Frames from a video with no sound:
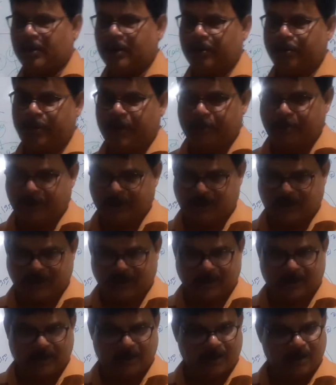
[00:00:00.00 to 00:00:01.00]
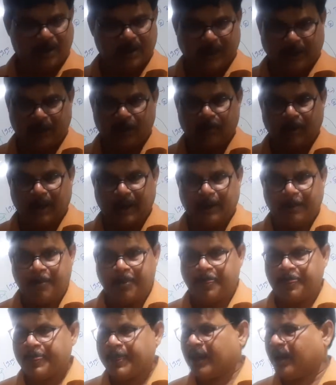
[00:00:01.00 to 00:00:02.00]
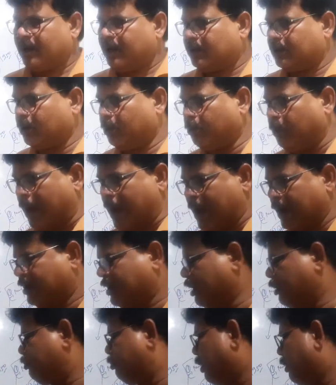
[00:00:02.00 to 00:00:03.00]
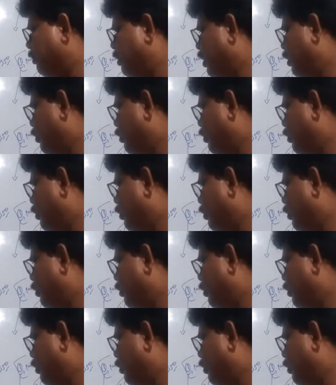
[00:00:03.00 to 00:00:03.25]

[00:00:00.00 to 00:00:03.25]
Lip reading: VP Singh. Getting well now? So what type of